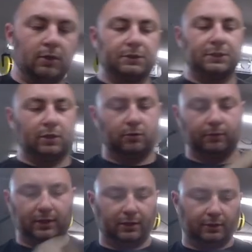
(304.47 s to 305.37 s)

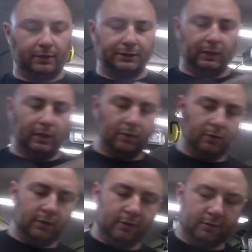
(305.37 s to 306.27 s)
So here is
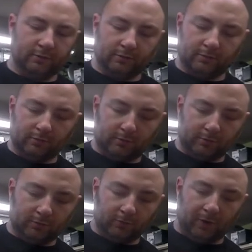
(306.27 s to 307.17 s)
our
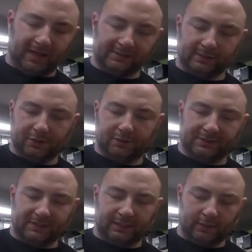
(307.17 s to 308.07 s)
rest, and you
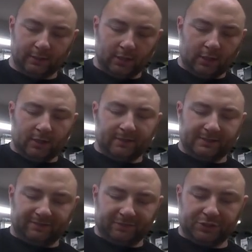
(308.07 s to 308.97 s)
can see
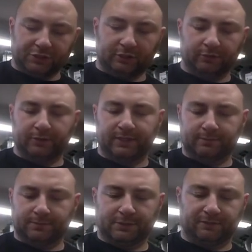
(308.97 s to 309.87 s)
this stuff is just glued
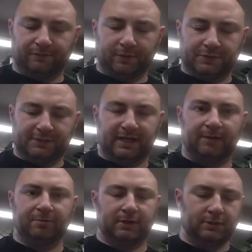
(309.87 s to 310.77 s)
in. So the first
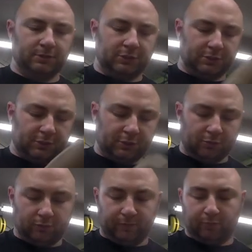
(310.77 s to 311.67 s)
step is just
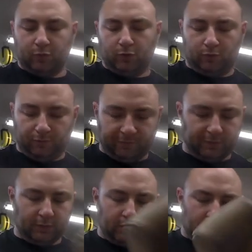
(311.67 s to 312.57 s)
to remove
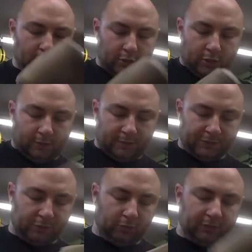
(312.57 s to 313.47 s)

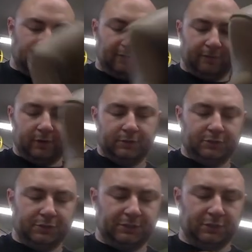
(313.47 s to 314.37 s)
this old cover,
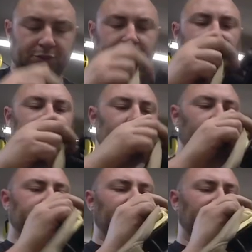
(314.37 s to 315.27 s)
and just it just
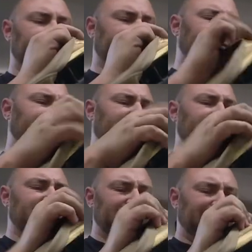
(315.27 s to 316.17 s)
peels off.
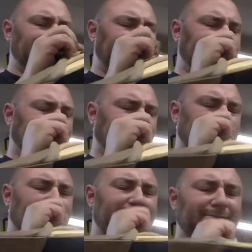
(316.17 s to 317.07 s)
It's
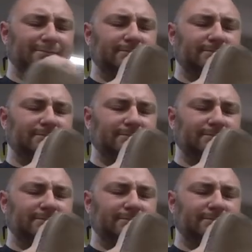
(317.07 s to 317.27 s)
quite.